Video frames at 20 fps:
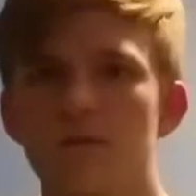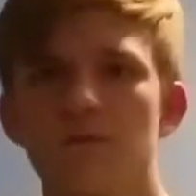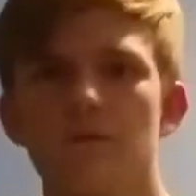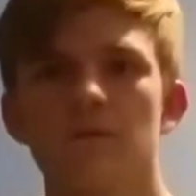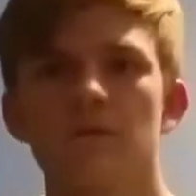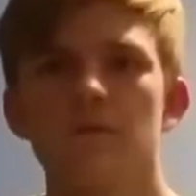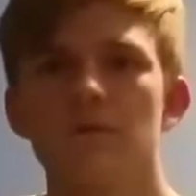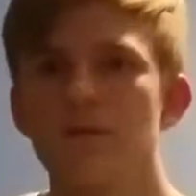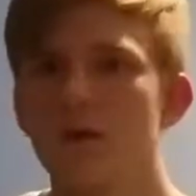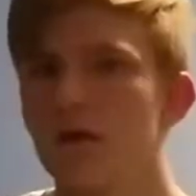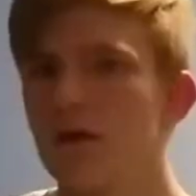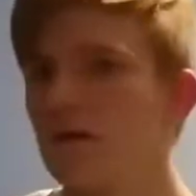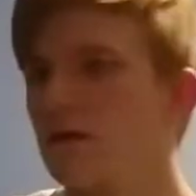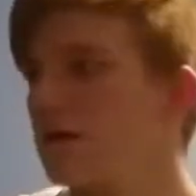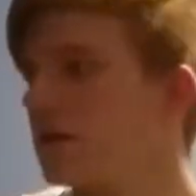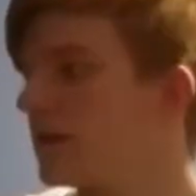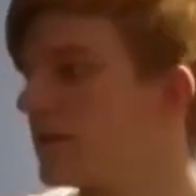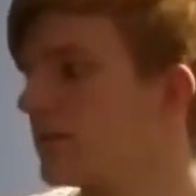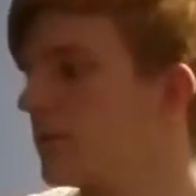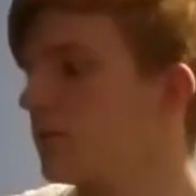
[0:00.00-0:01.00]
ain't
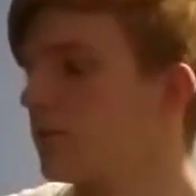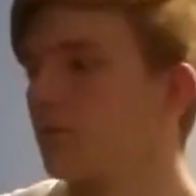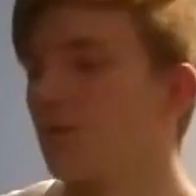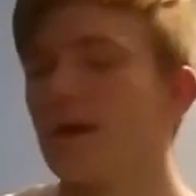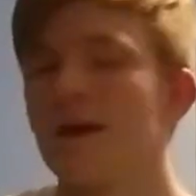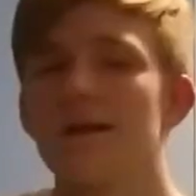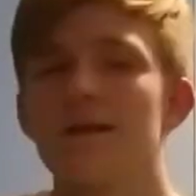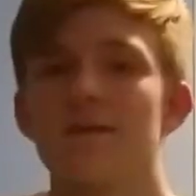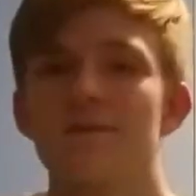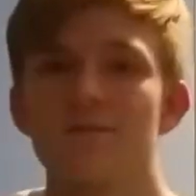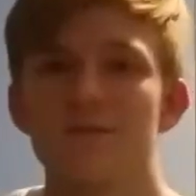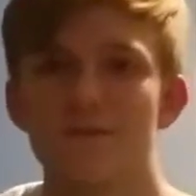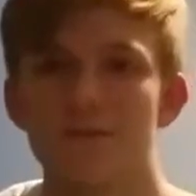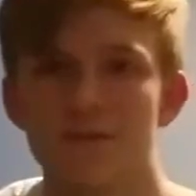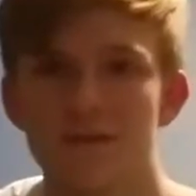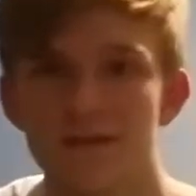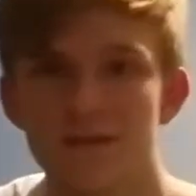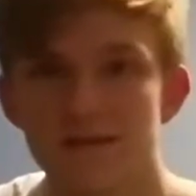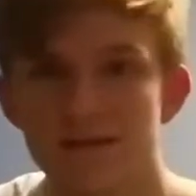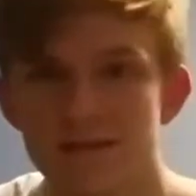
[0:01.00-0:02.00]
even ready for
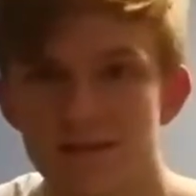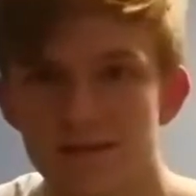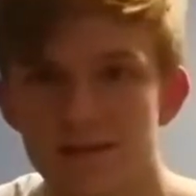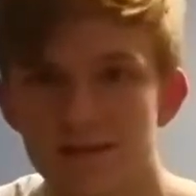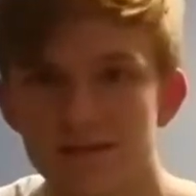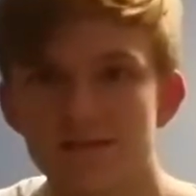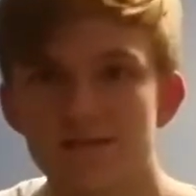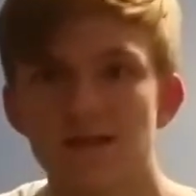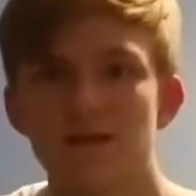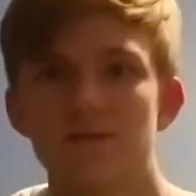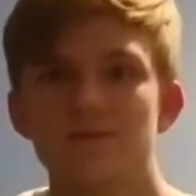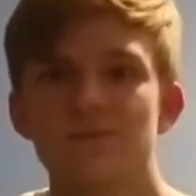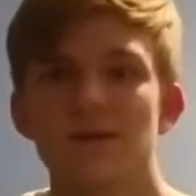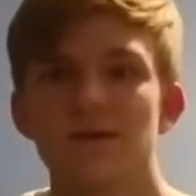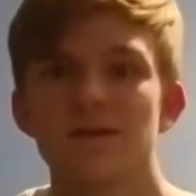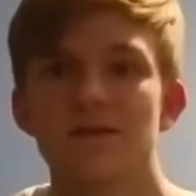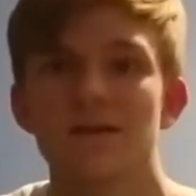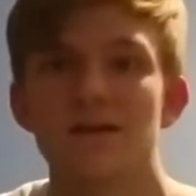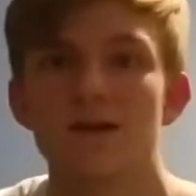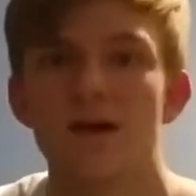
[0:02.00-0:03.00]
this. This stuff's
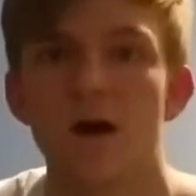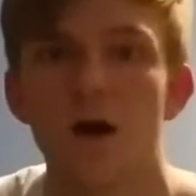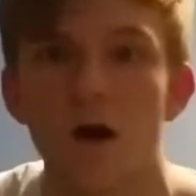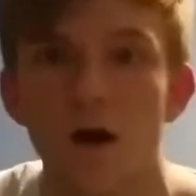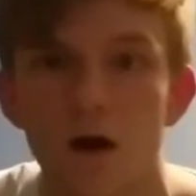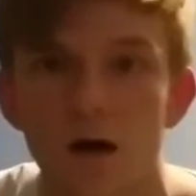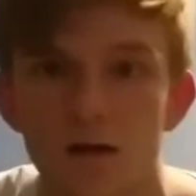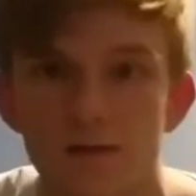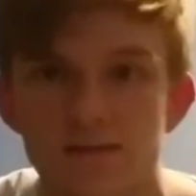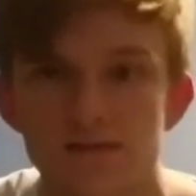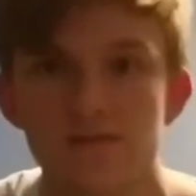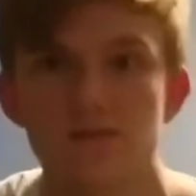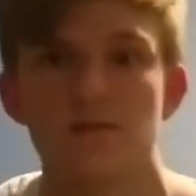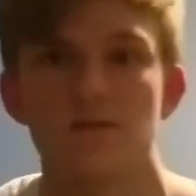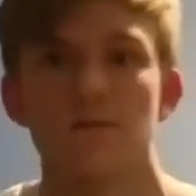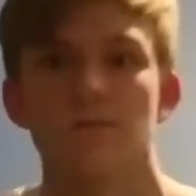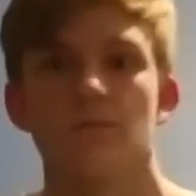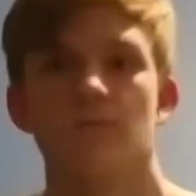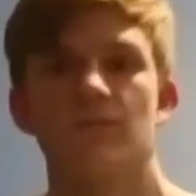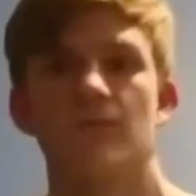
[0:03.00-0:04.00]
about to get
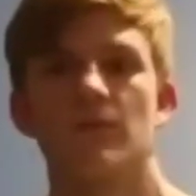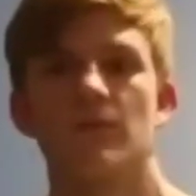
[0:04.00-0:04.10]
awesome.